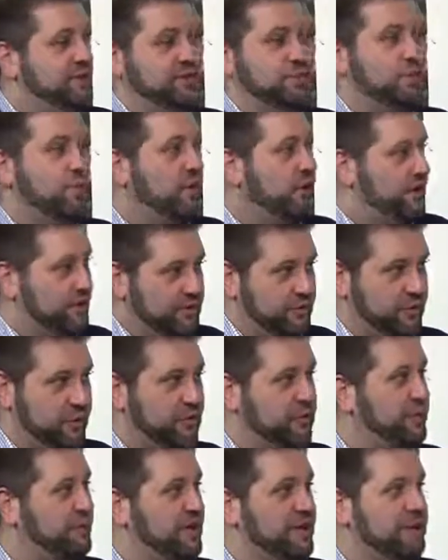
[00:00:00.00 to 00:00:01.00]
just one
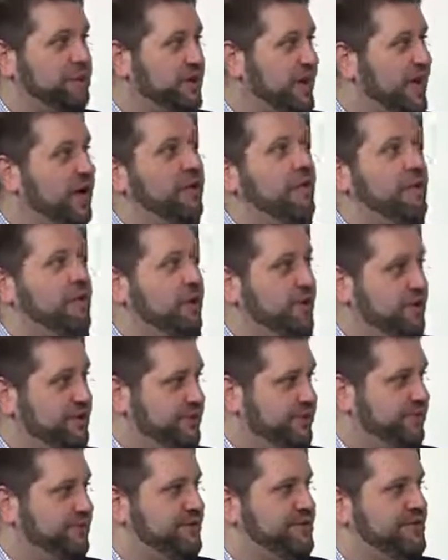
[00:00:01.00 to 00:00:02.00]
group email with all
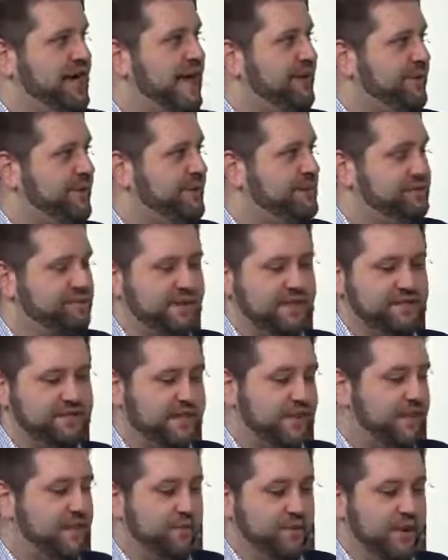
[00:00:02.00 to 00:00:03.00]
the different topics
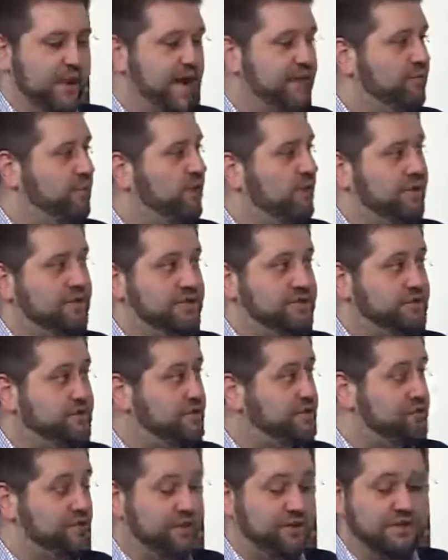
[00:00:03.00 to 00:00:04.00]
mixed in. And we have one that's
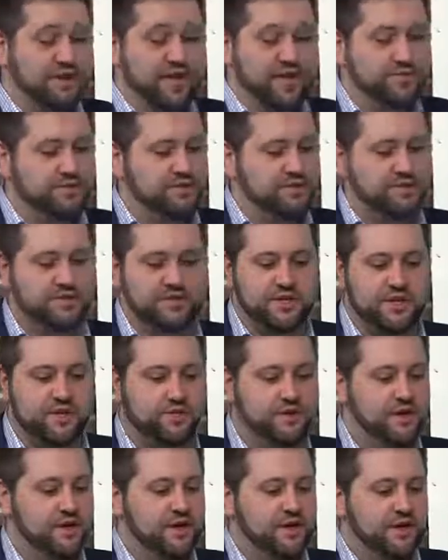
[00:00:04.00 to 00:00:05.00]
just beer names. And
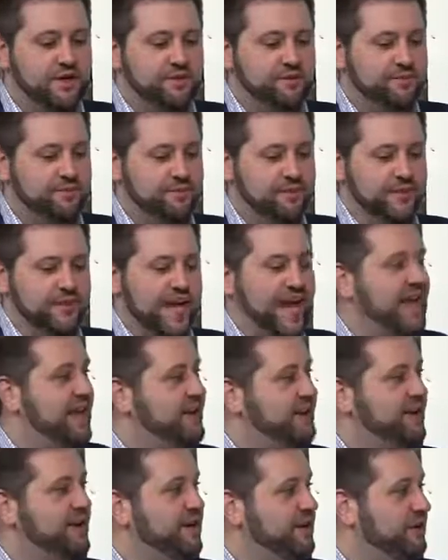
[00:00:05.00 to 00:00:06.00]
so
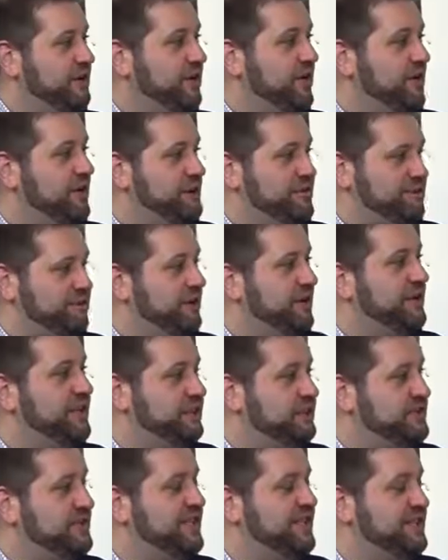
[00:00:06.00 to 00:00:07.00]
anybody who works for
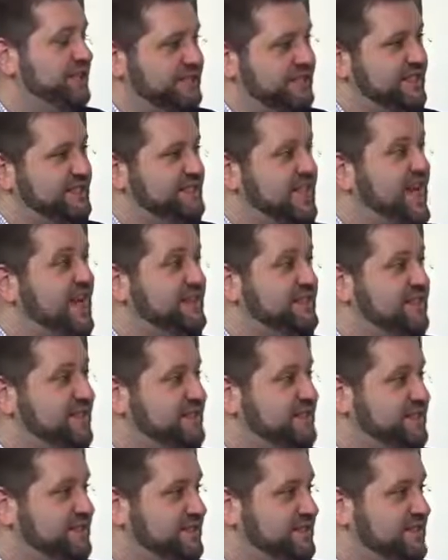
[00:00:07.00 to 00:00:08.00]
Evil Genius has
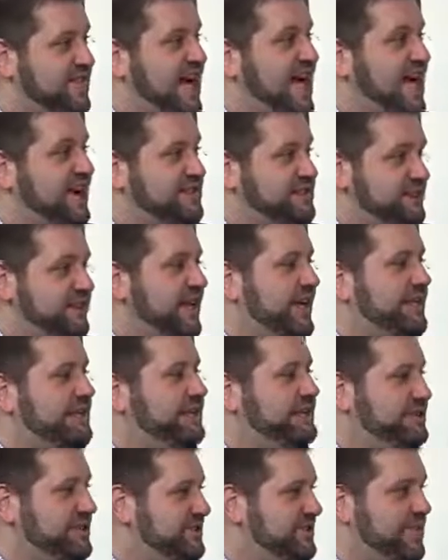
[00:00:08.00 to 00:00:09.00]
access to Slack, so they
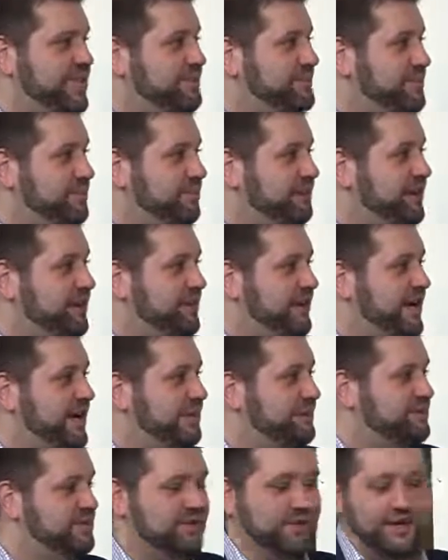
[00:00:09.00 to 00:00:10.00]
can suggest a beer
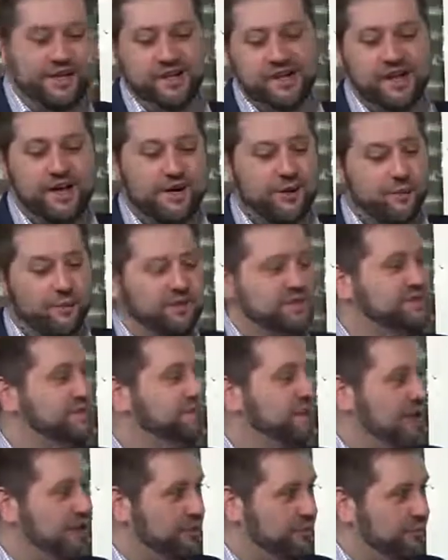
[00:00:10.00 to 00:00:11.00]
name. So like once a
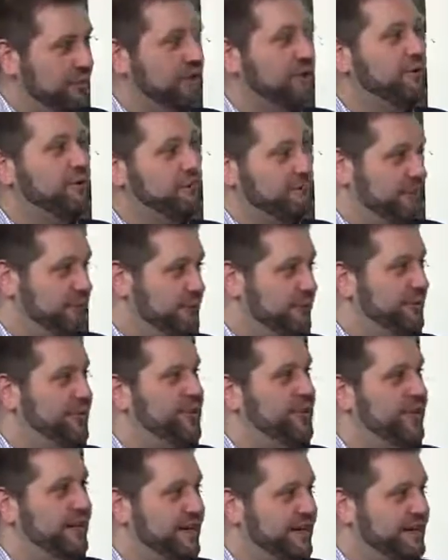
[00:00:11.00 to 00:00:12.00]
month, we go through
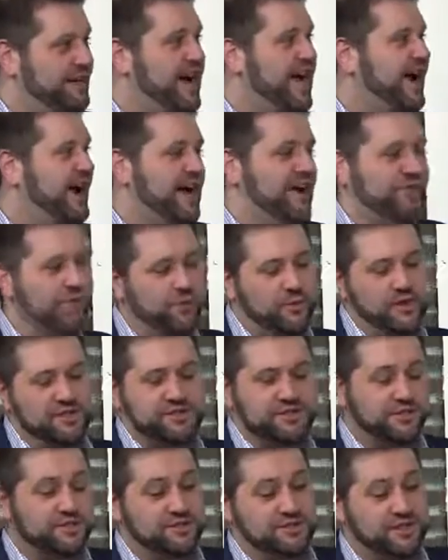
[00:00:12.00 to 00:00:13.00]
and like knock out the
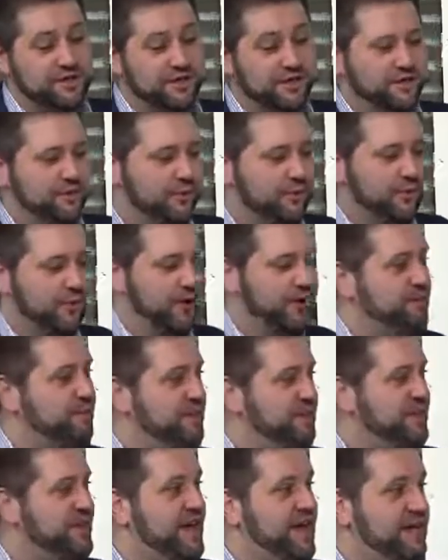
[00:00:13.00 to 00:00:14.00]
ones that just aren't going to work.
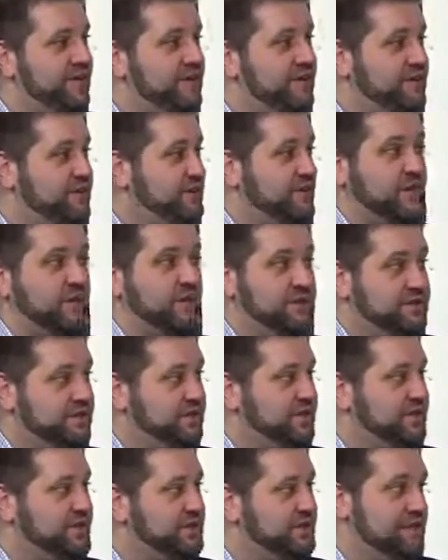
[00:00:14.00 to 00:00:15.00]
But then there's always
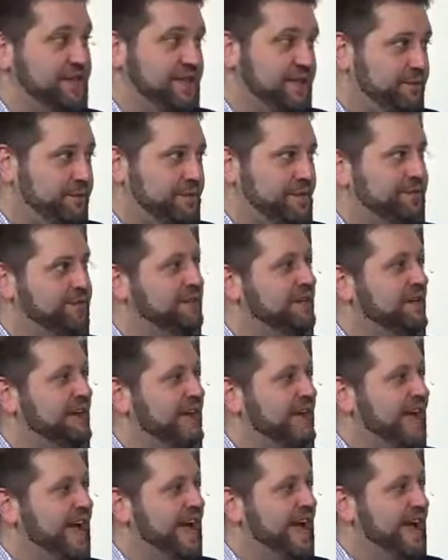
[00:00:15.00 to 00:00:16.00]
a list of keepers,
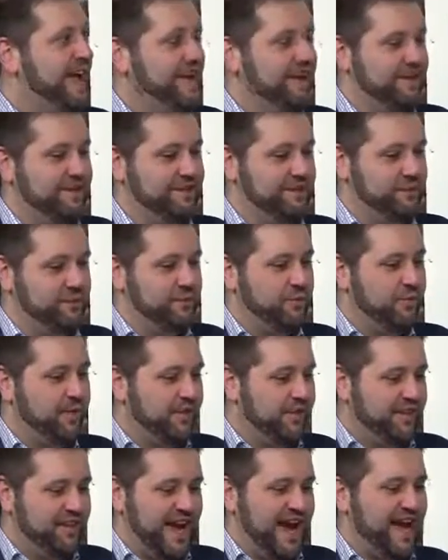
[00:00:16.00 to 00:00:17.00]
and
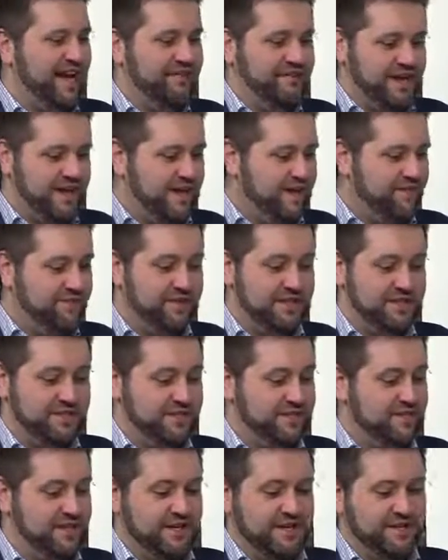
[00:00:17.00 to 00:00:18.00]
we have kind of
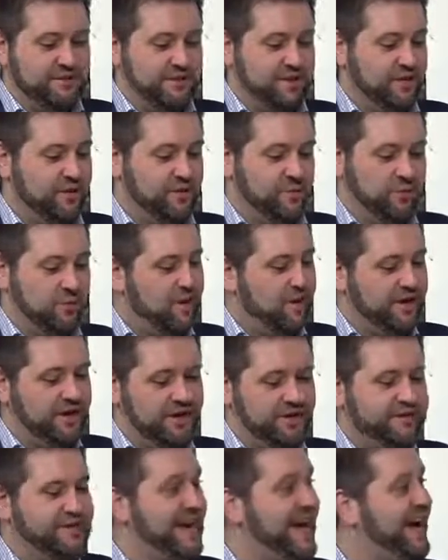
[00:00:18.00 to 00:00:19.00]
this you know
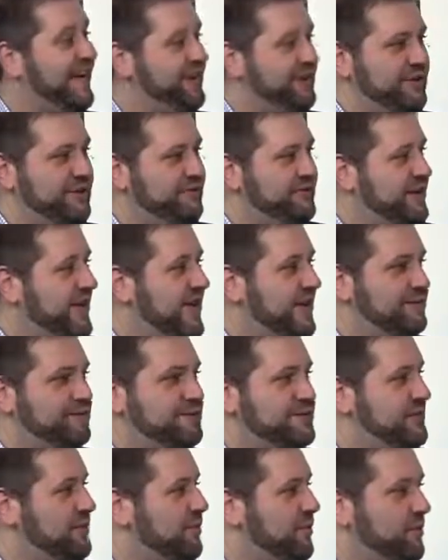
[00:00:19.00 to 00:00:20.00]
running tally of
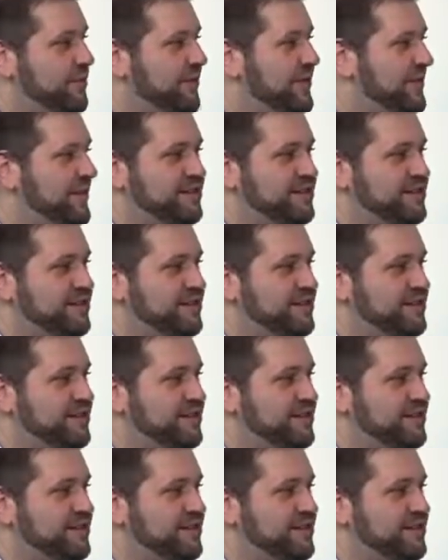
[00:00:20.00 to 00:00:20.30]
names that when we